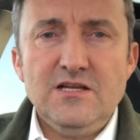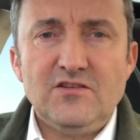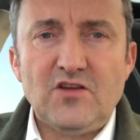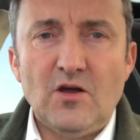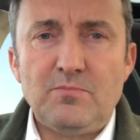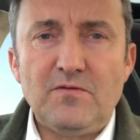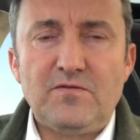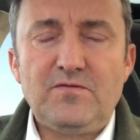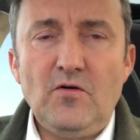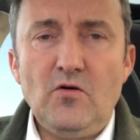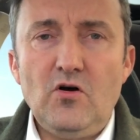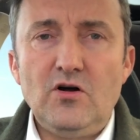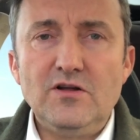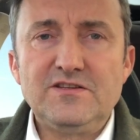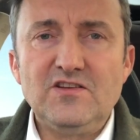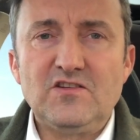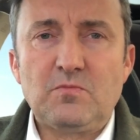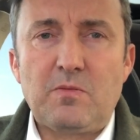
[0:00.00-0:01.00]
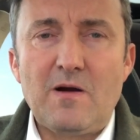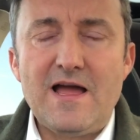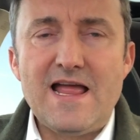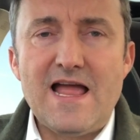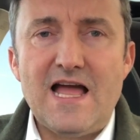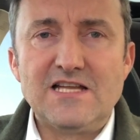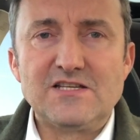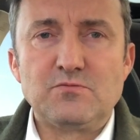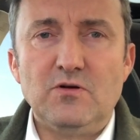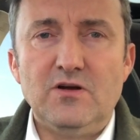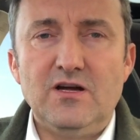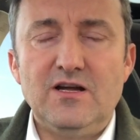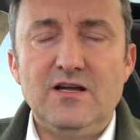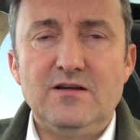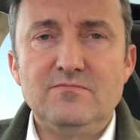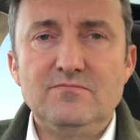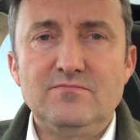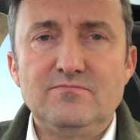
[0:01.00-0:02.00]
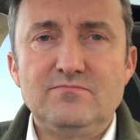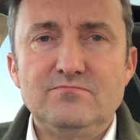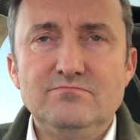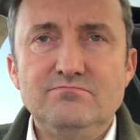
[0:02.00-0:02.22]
So before, display ads were